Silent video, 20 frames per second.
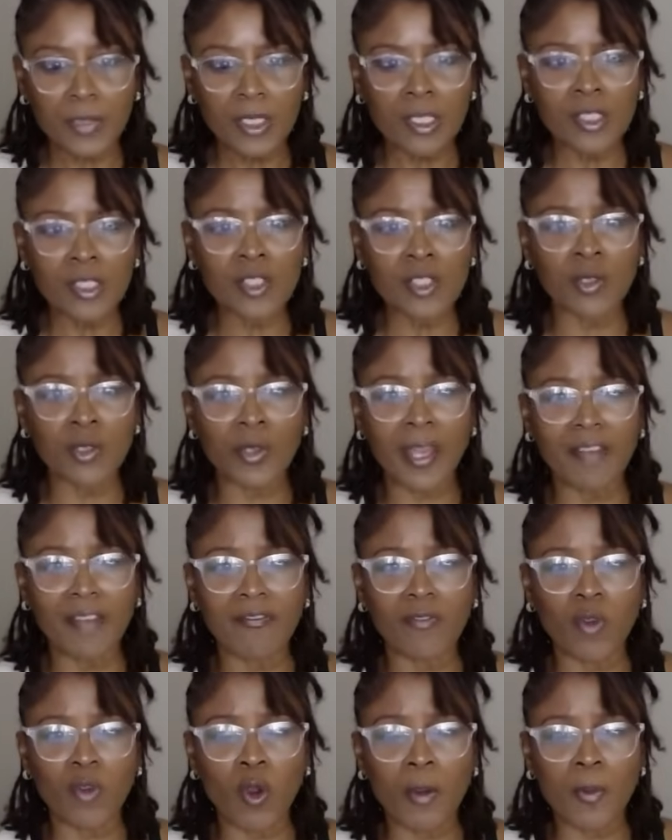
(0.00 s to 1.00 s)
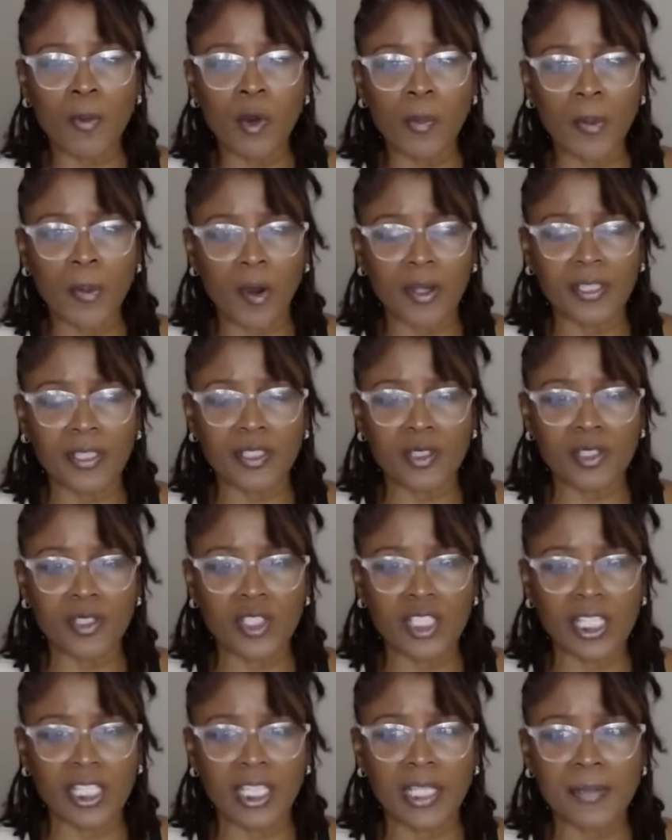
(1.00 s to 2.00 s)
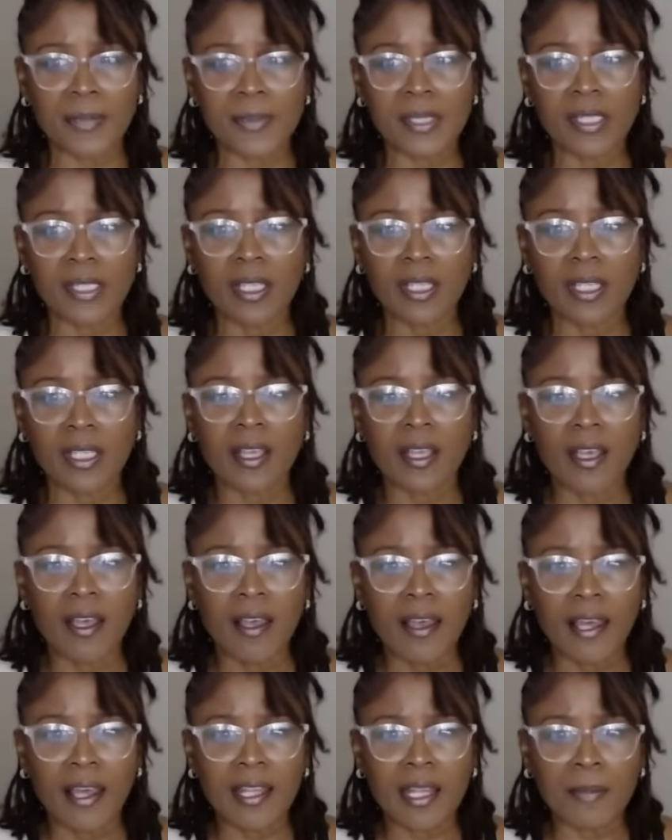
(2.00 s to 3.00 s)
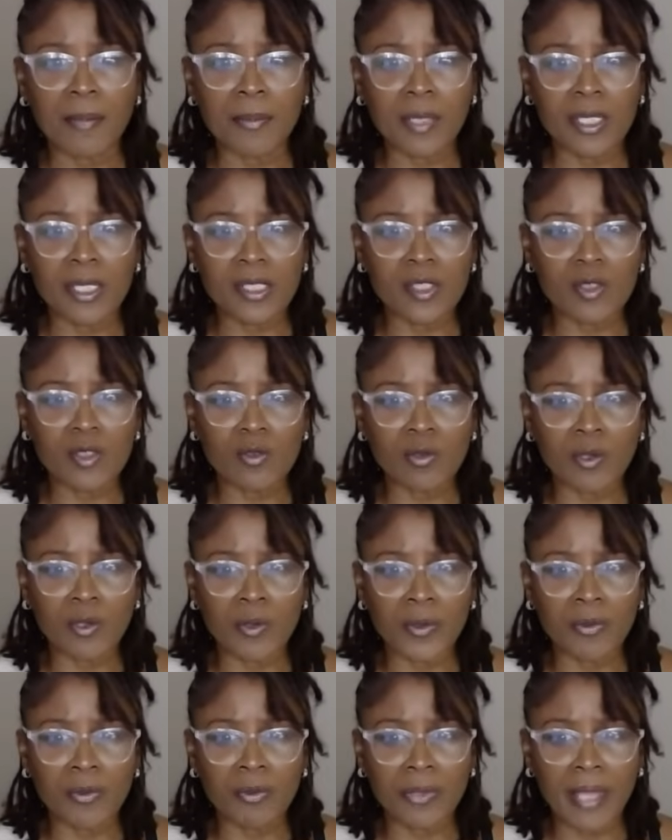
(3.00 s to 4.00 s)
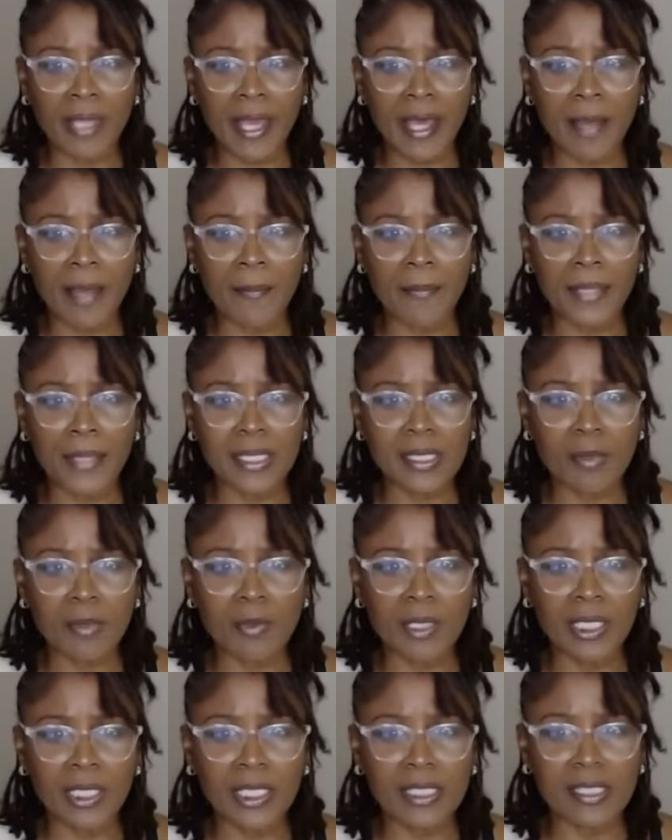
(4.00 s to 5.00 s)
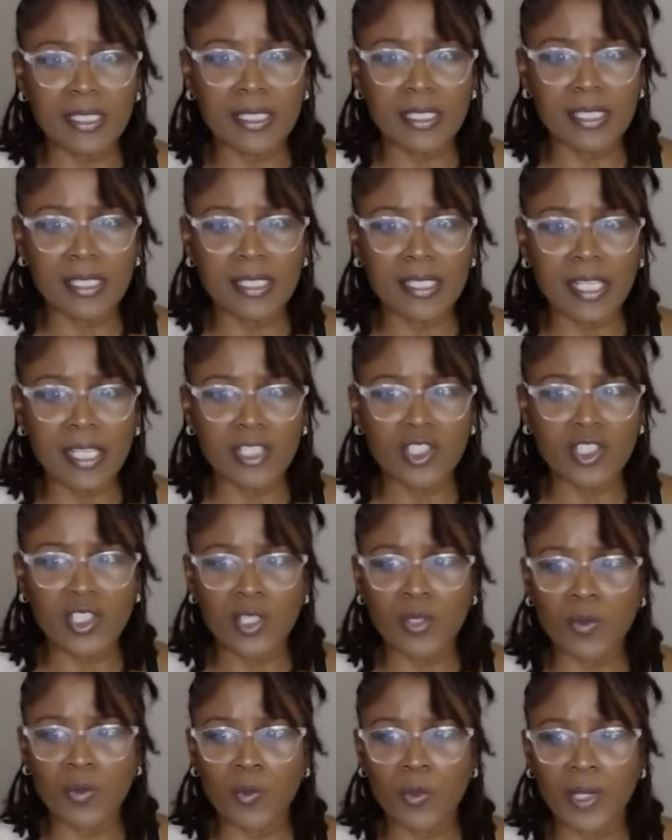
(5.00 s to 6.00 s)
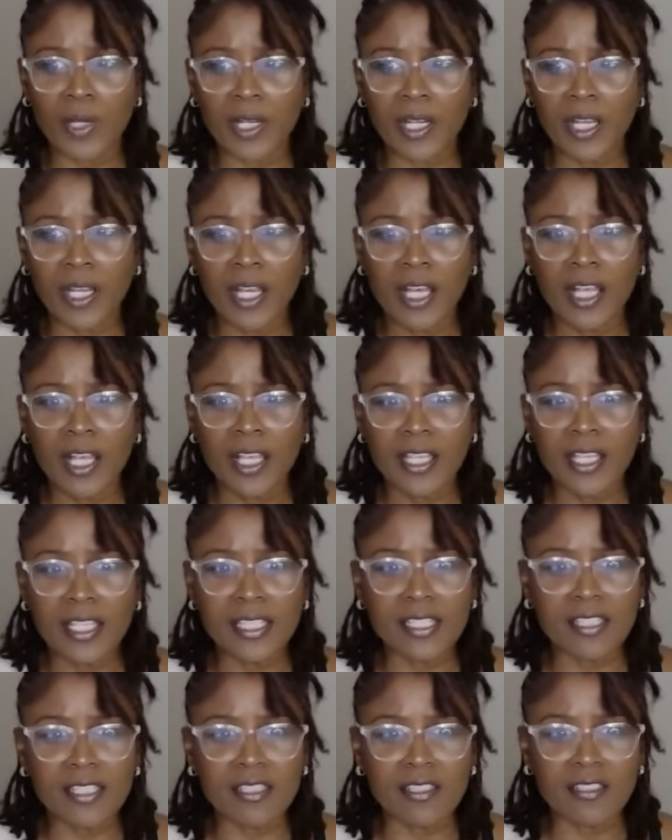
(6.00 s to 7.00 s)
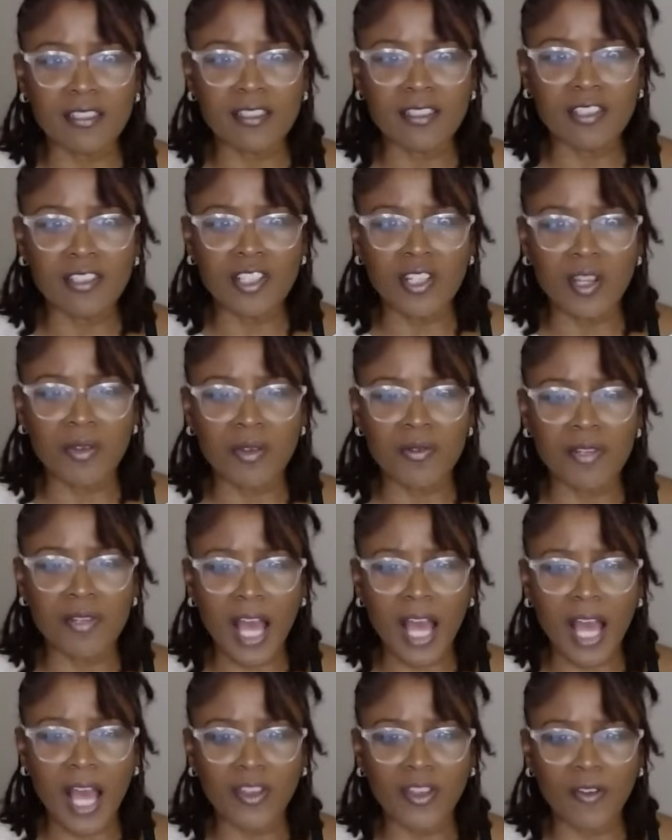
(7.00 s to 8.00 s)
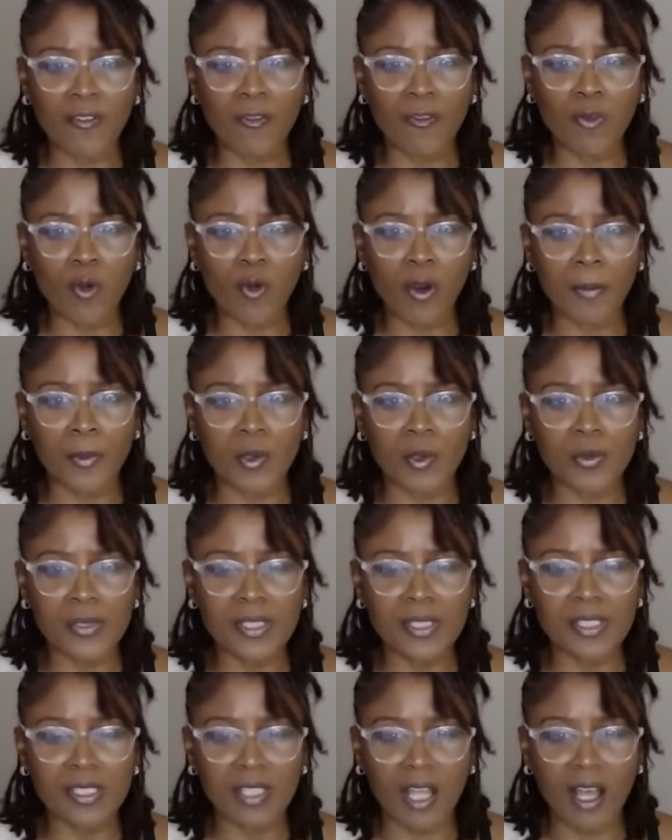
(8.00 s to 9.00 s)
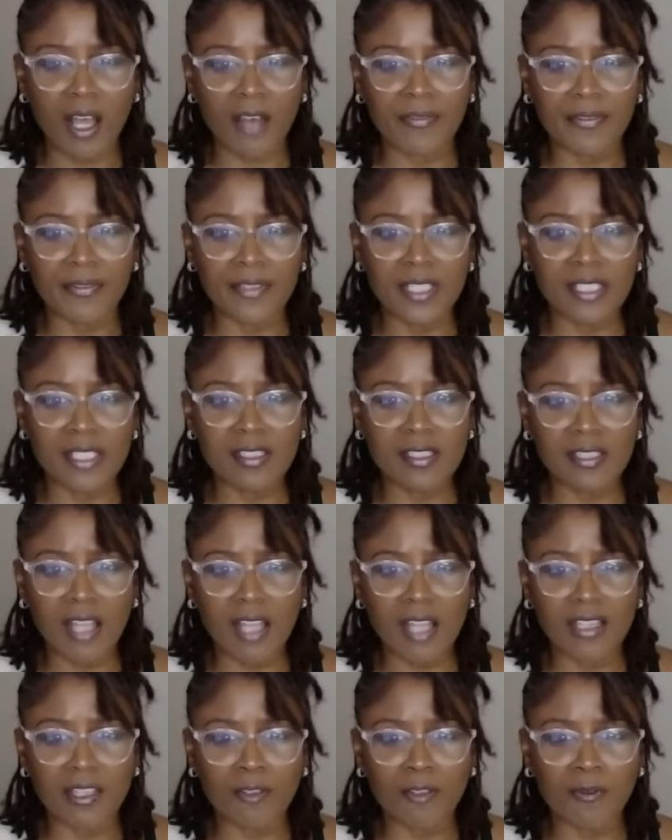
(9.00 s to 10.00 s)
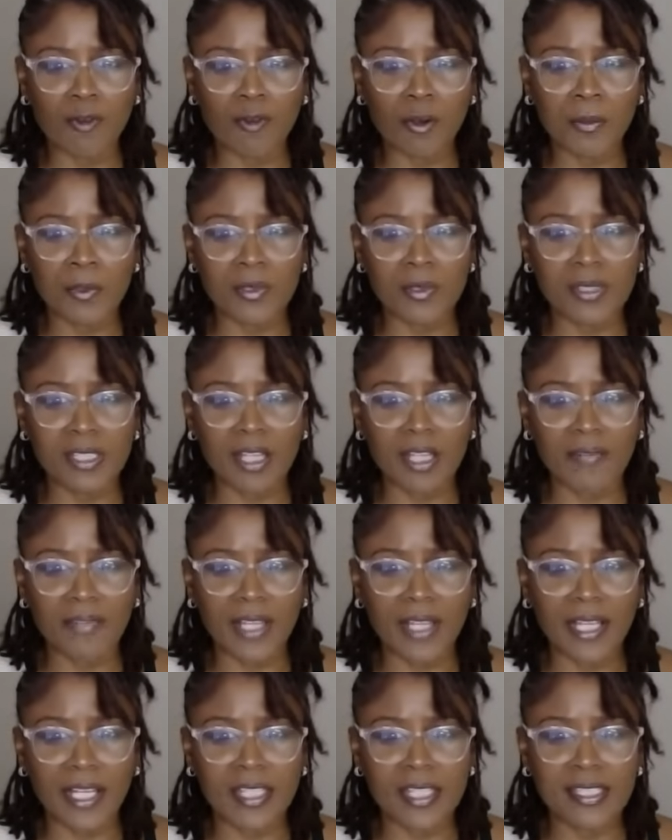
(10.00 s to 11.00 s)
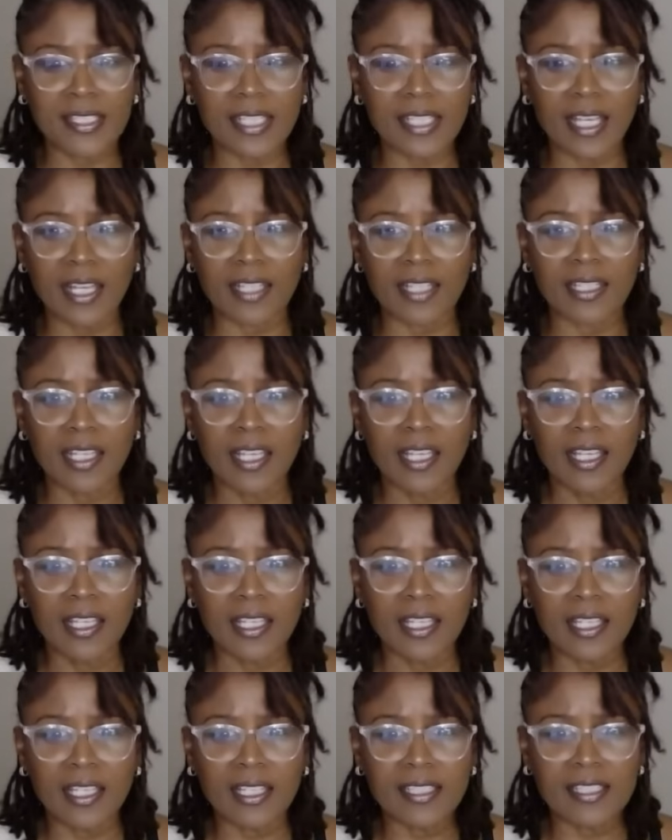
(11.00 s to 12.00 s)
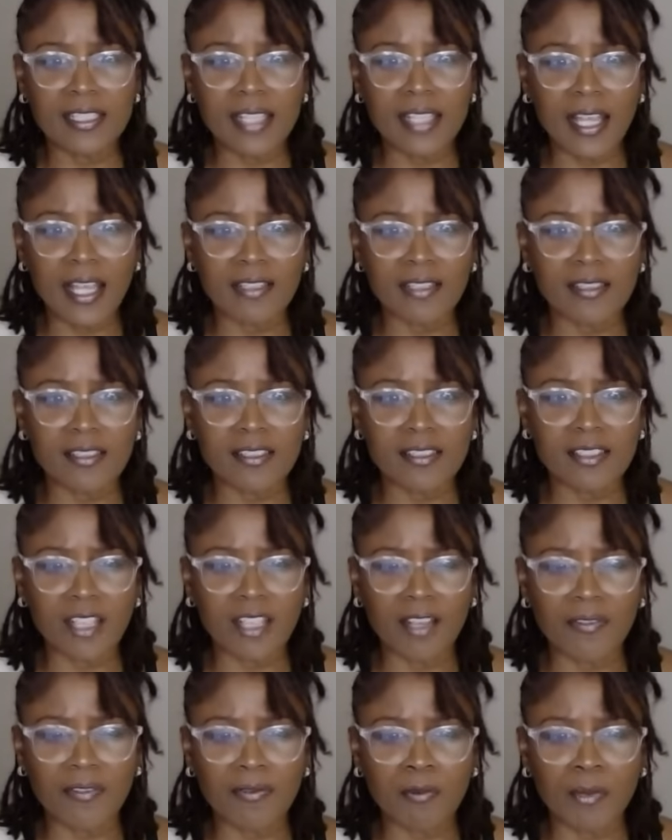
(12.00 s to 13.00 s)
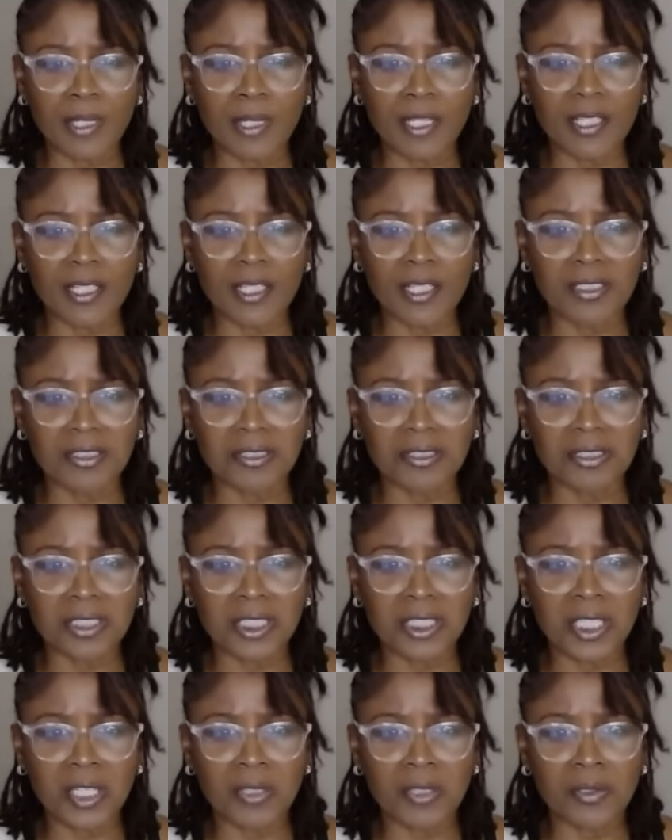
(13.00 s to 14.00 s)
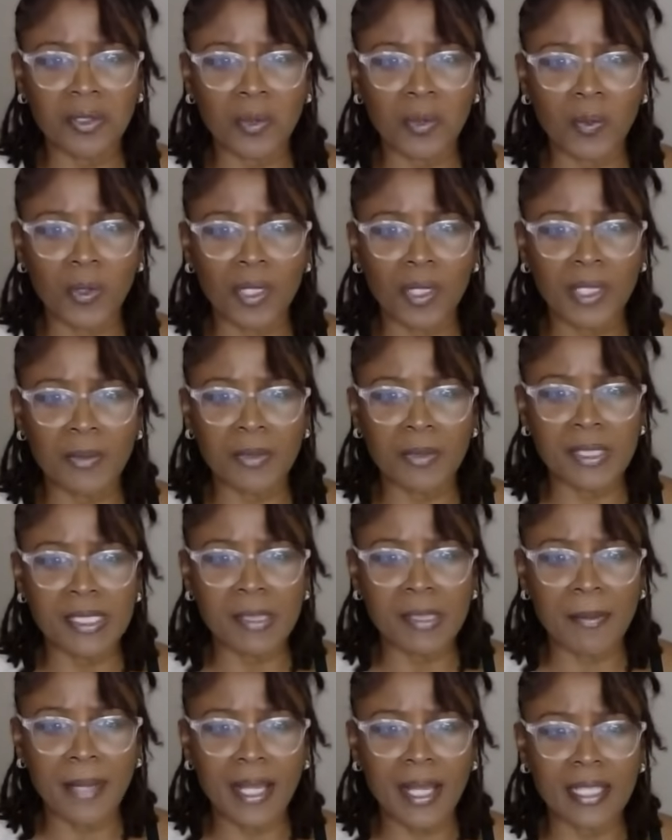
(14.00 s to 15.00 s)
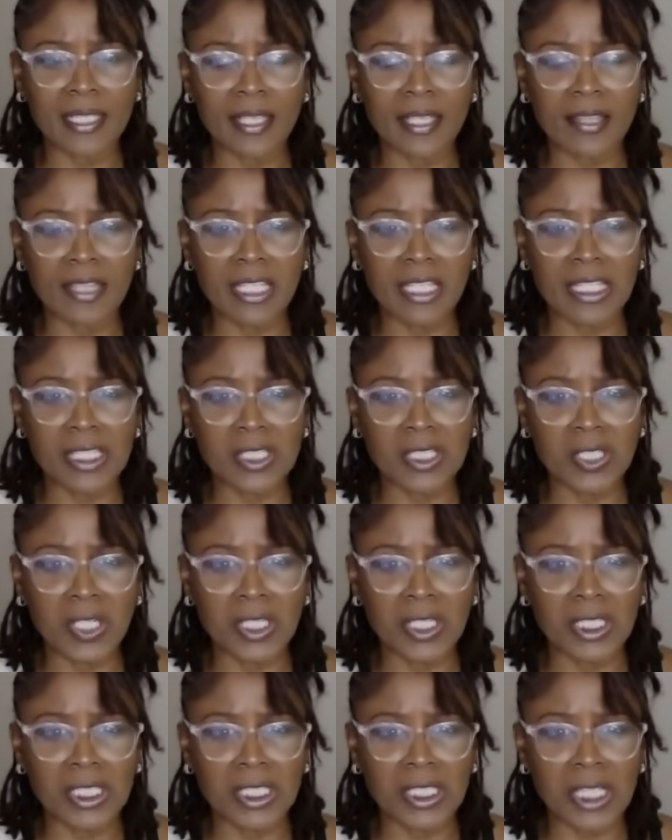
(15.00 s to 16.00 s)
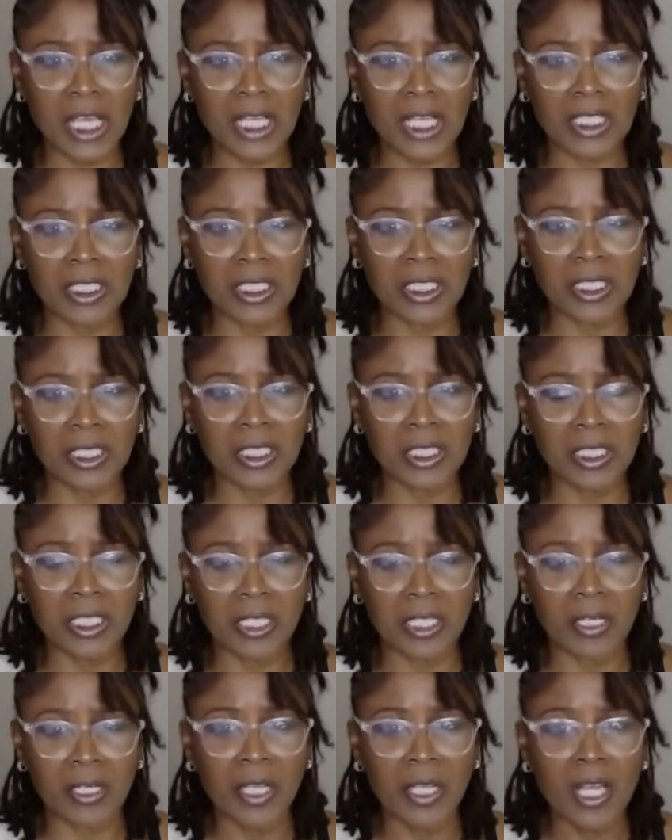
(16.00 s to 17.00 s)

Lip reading: So you have formal partnerships, and I'm going to scroll through that because I want to get to this section where it's, you know, not the formal stuff. It's not the formal stuff. Like I said, it's that stuff where, you know, you're working with somebody and things aren't exactly clear.